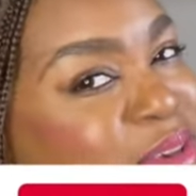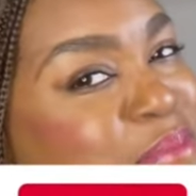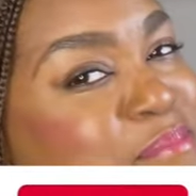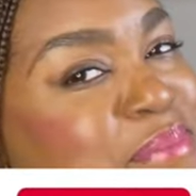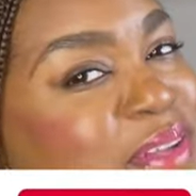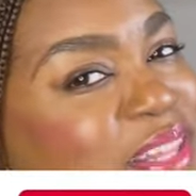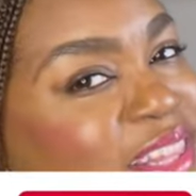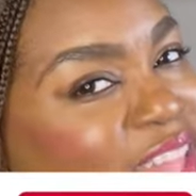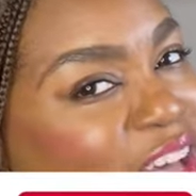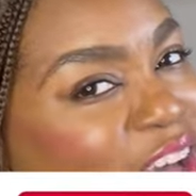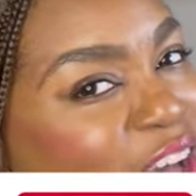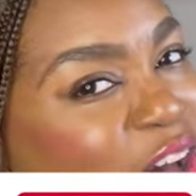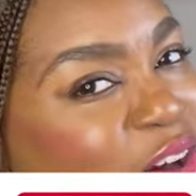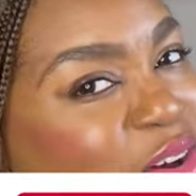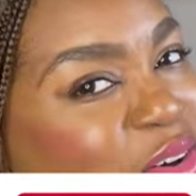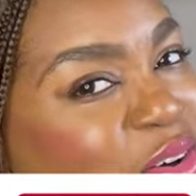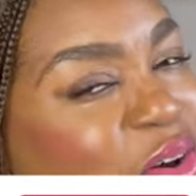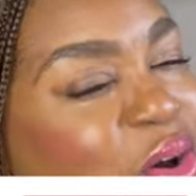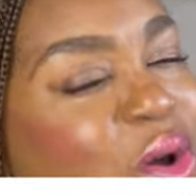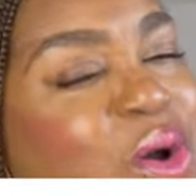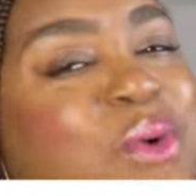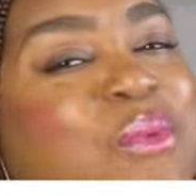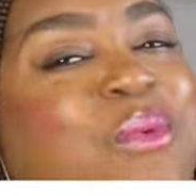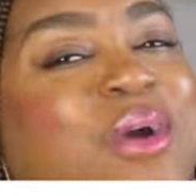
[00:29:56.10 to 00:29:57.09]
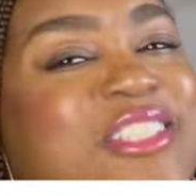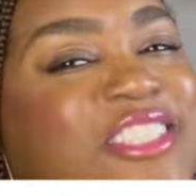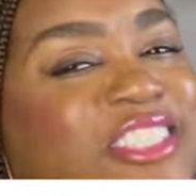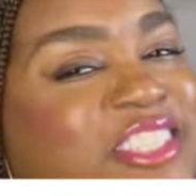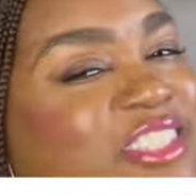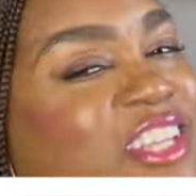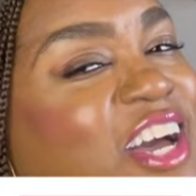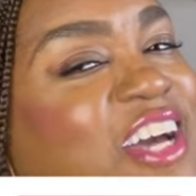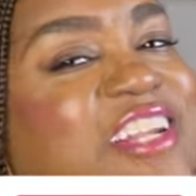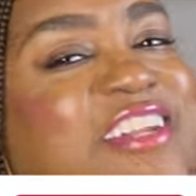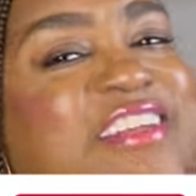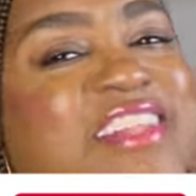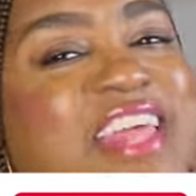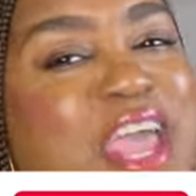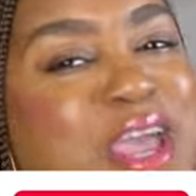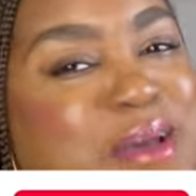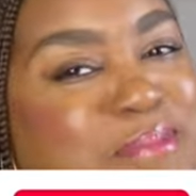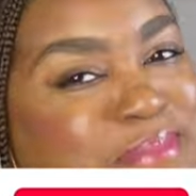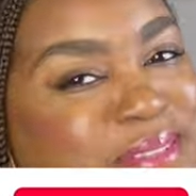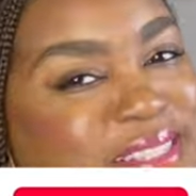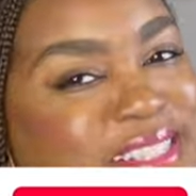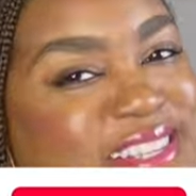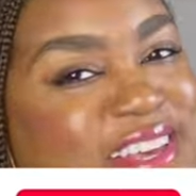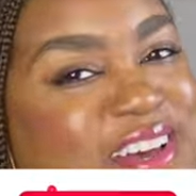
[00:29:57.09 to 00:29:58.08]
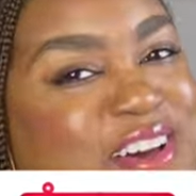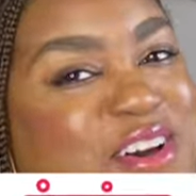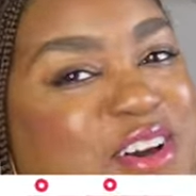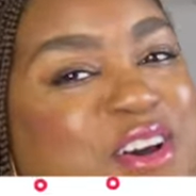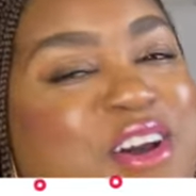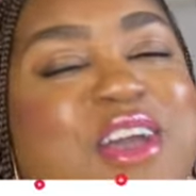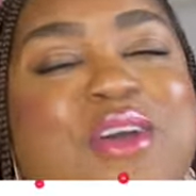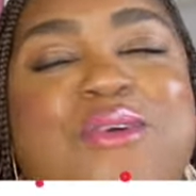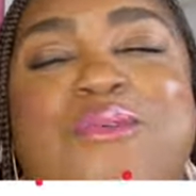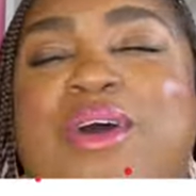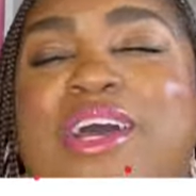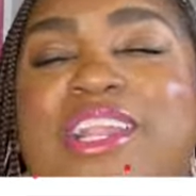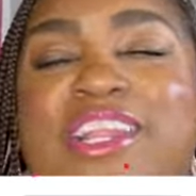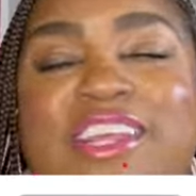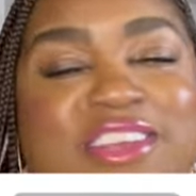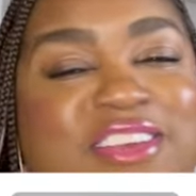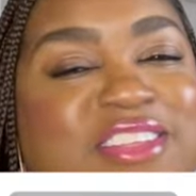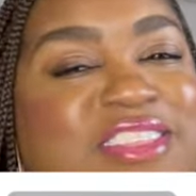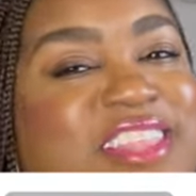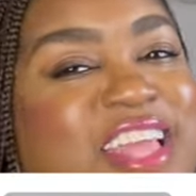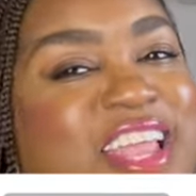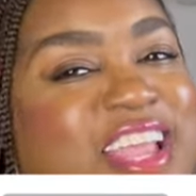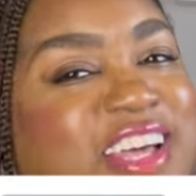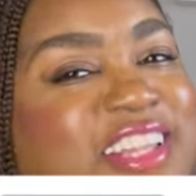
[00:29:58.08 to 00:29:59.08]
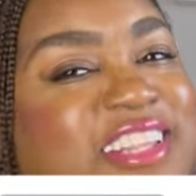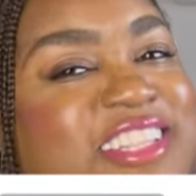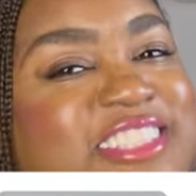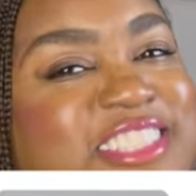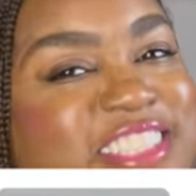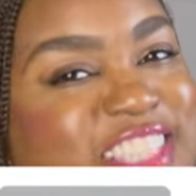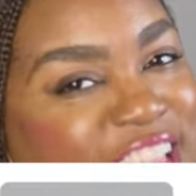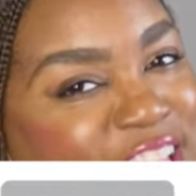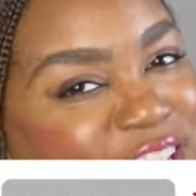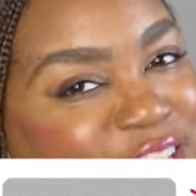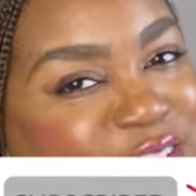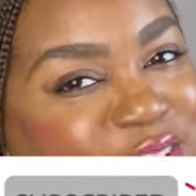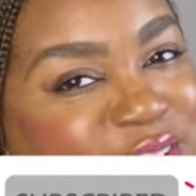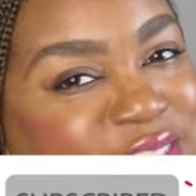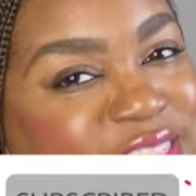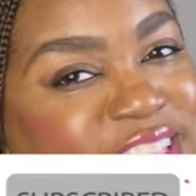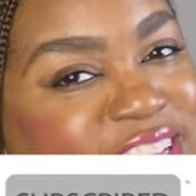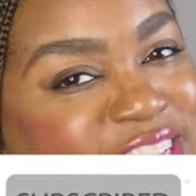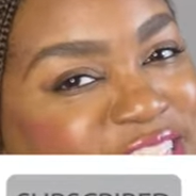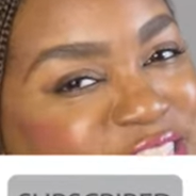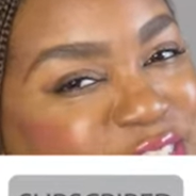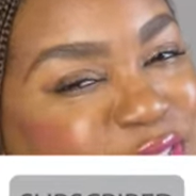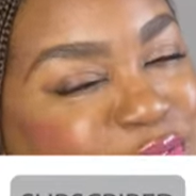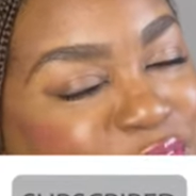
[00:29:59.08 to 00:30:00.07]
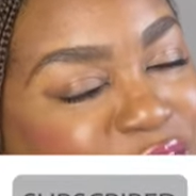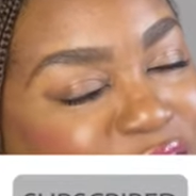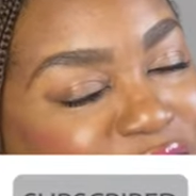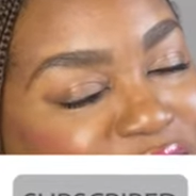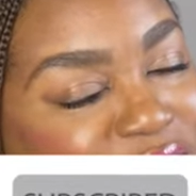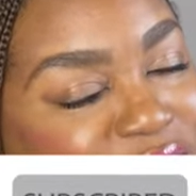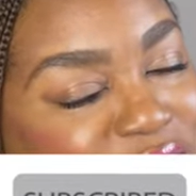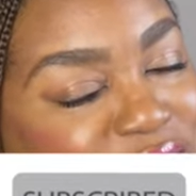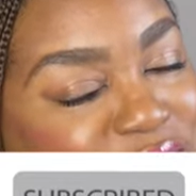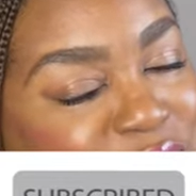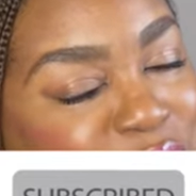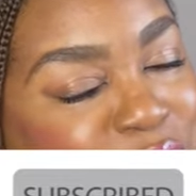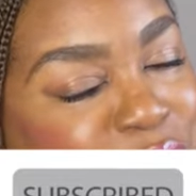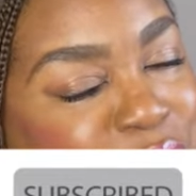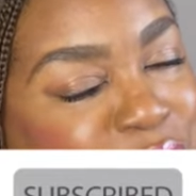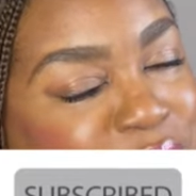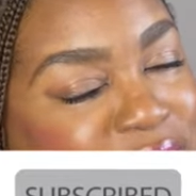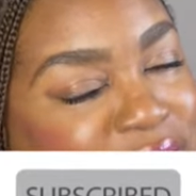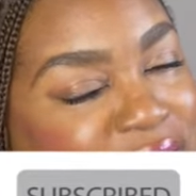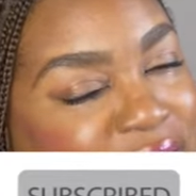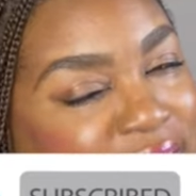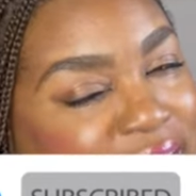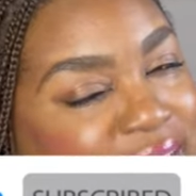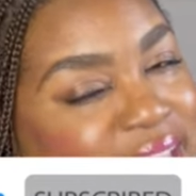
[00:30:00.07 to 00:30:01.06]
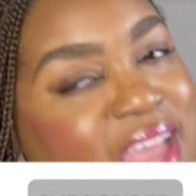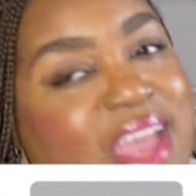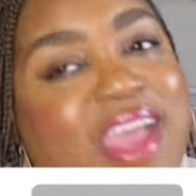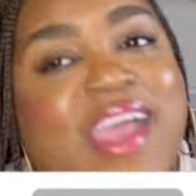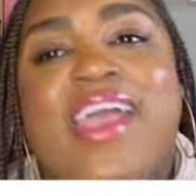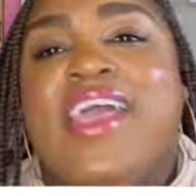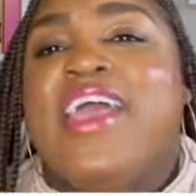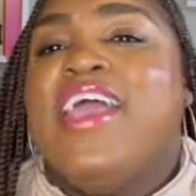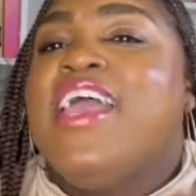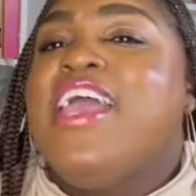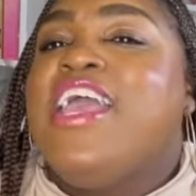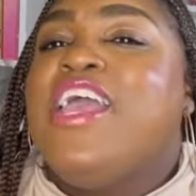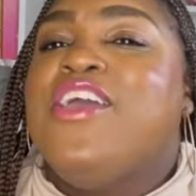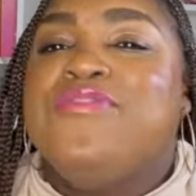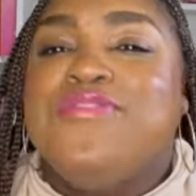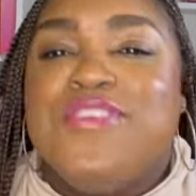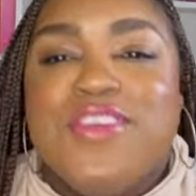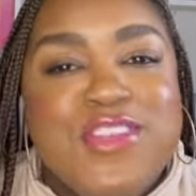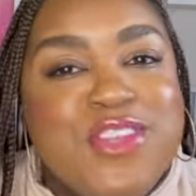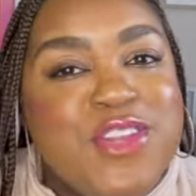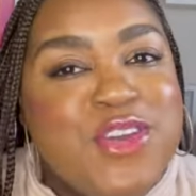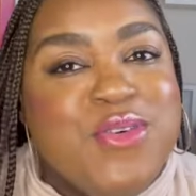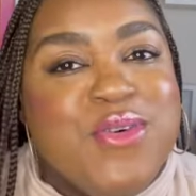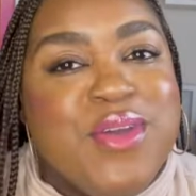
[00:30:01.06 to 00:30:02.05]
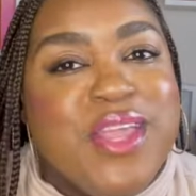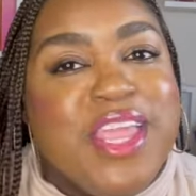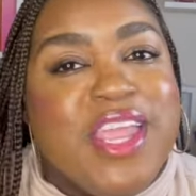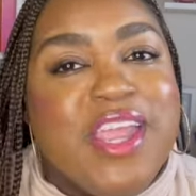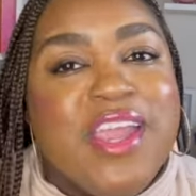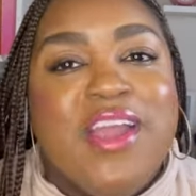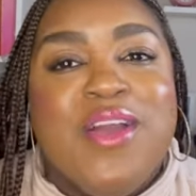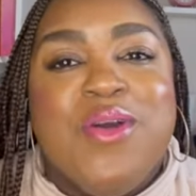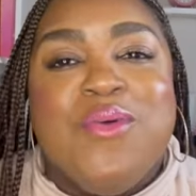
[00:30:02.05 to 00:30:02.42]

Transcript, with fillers: below on what you thought of the episode and what do you think of the channel thus far, okay? If you're new here,